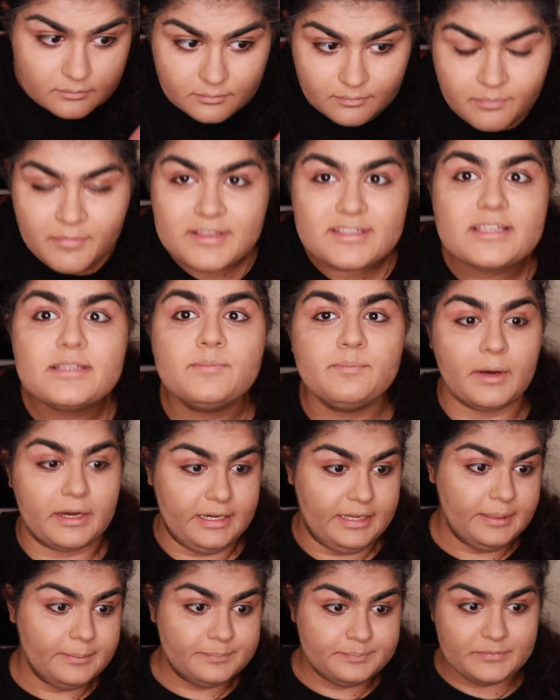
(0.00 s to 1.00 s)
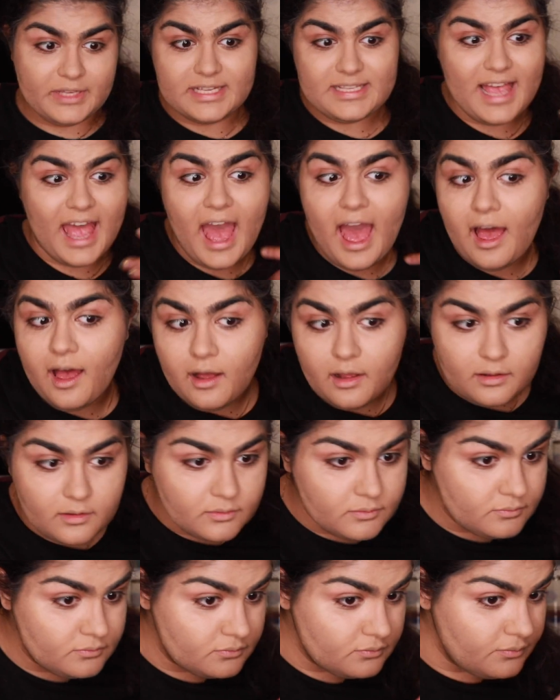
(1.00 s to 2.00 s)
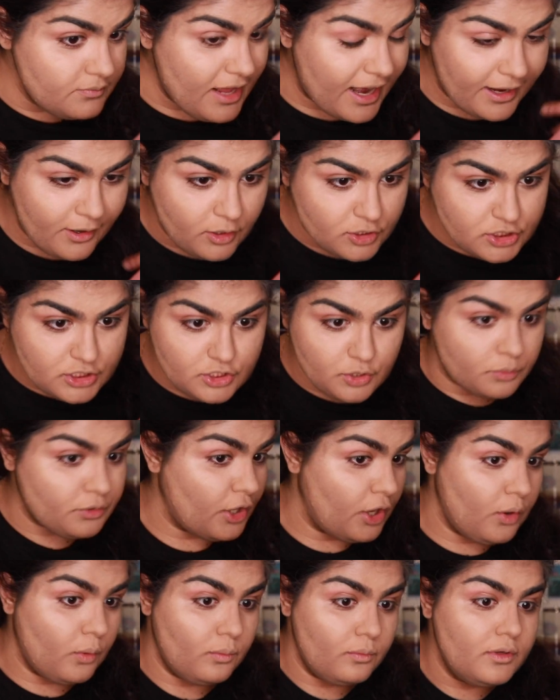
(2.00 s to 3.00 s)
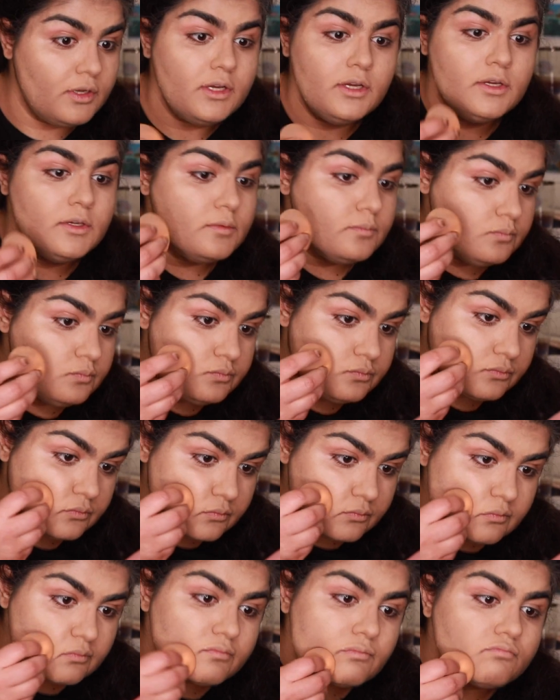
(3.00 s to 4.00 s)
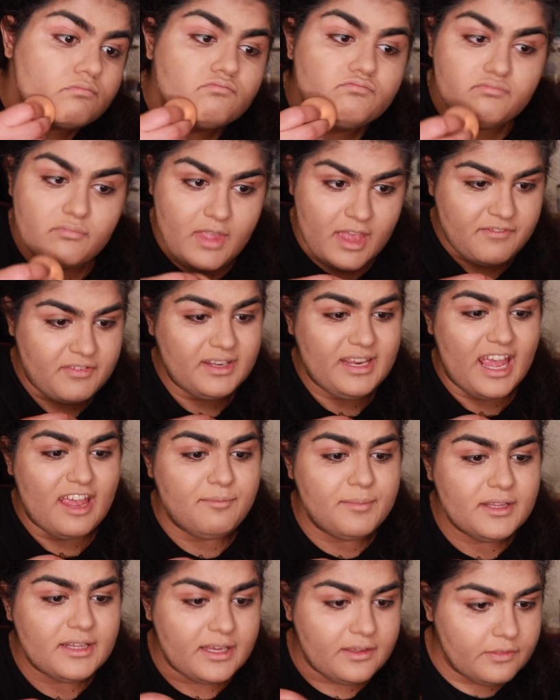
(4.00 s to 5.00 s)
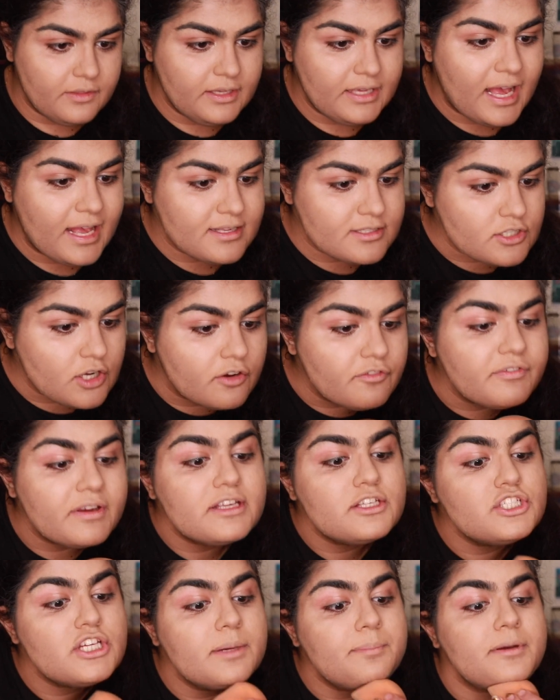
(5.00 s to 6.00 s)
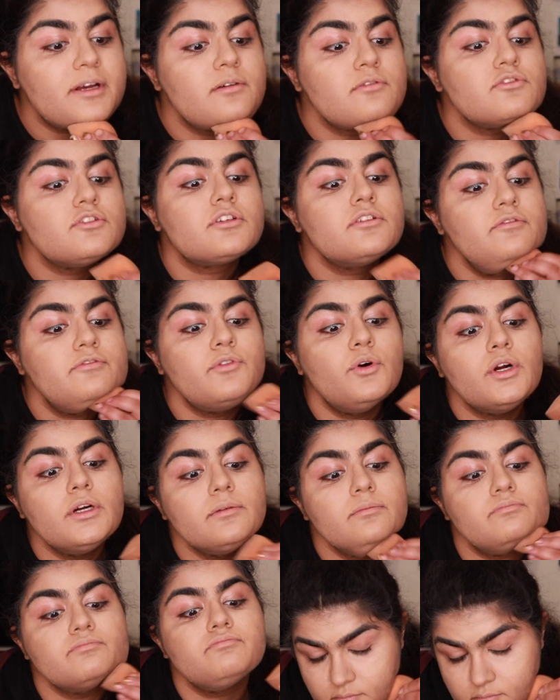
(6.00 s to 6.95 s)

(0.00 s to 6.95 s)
This is muddy as hell. And I actually don't know if it gave me like the Gaston face shape I was looking for.